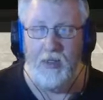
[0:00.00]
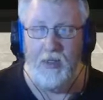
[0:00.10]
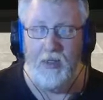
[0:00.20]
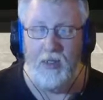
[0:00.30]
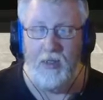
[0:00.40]

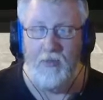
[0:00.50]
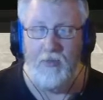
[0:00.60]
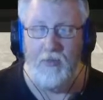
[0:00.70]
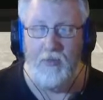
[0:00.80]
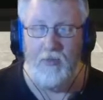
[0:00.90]

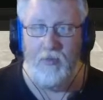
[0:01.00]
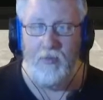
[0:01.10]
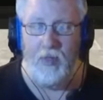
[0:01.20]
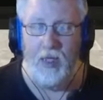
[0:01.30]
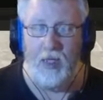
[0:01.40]
I
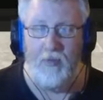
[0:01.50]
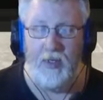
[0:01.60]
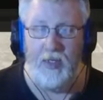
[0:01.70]
haven't